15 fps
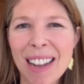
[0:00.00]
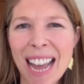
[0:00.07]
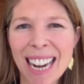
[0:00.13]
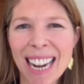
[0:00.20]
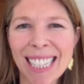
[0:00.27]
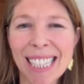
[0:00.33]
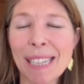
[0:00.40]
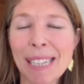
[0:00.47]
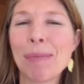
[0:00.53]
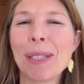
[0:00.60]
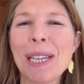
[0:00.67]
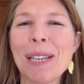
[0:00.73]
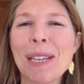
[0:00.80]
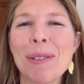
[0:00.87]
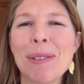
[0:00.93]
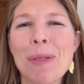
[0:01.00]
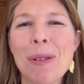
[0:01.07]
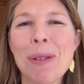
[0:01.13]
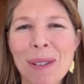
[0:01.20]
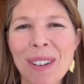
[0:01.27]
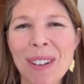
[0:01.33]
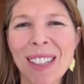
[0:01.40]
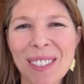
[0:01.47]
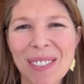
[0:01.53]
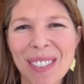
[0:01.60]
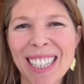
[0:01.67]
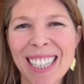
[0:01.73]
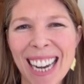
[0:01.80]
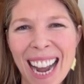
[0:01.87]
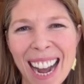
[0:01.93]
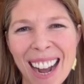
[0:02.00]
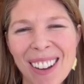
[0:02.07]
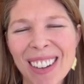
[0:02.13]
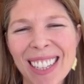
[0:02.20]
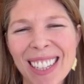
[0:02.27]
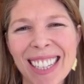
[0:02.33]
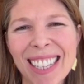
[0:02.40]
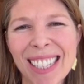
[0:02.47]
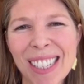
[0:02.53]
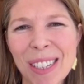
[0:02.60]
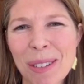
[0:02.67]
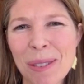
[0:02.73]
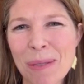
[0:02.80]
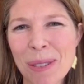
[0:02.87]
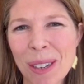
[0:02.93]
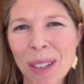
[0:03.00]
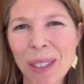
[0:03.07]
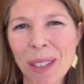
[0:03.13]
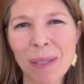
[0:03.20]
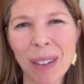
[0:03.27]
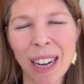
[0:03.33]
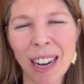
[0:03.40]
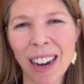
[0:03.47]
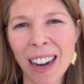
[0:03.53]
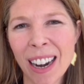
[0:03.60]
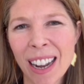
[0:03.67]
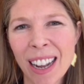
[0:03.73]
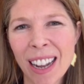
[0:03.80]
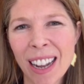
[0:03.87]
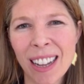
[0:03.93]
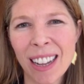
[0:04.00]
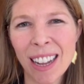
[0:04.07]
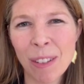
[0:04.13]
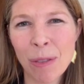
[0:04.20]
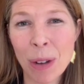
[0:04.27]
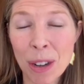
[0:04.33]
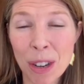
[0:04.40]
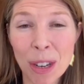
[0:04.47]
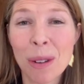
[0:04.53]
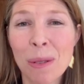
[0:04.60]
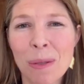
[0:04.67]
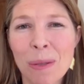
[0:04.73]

and it seems even more relevant now in this new world where we do.